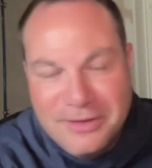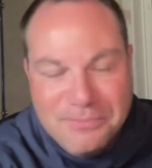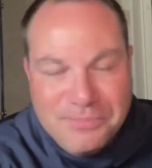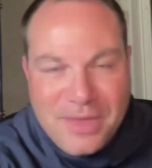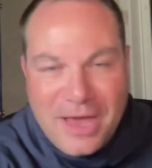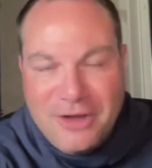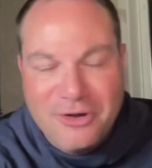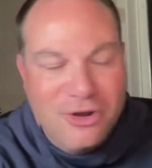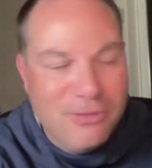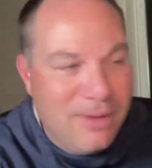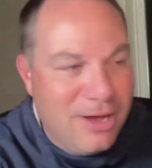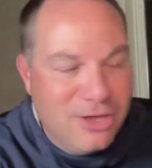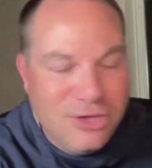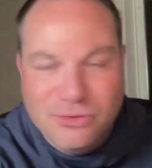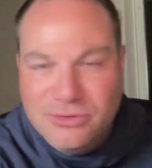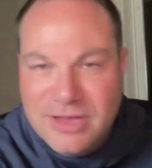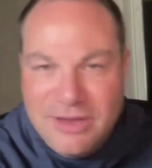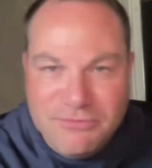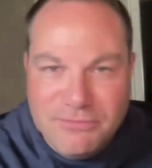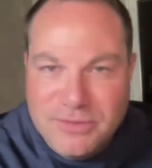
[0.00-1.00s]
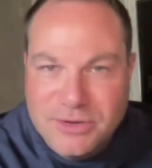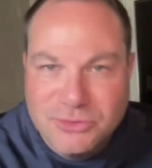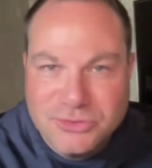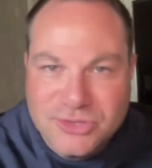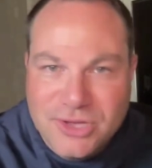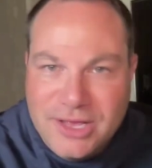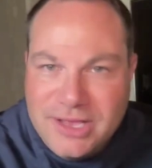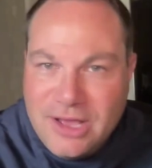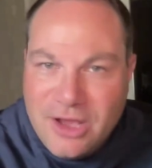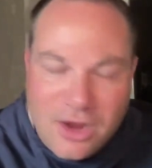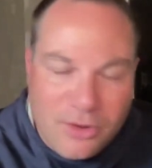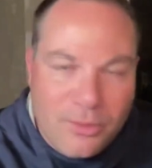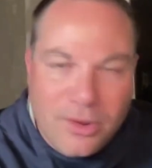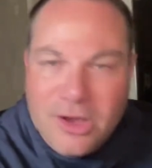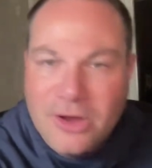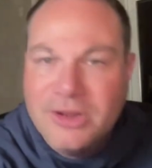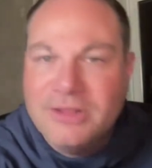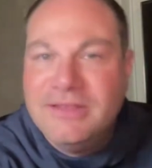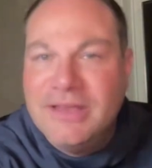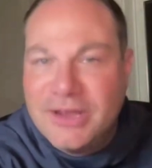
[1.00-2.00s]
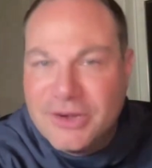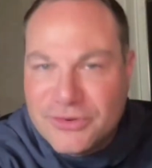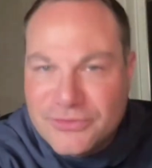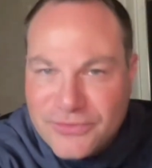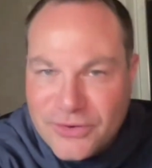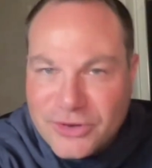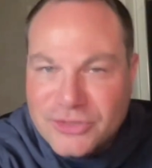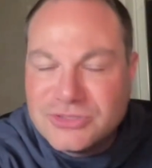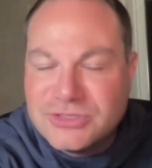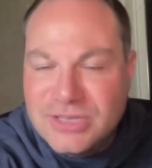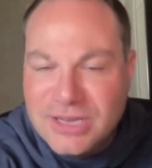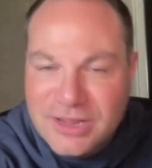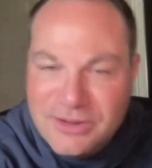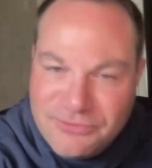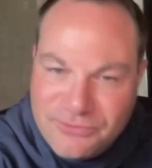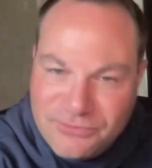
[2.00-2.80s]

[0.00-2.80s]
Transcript: I don't know about you, Devin, but it was like, all right, we'll go to dinner first, and then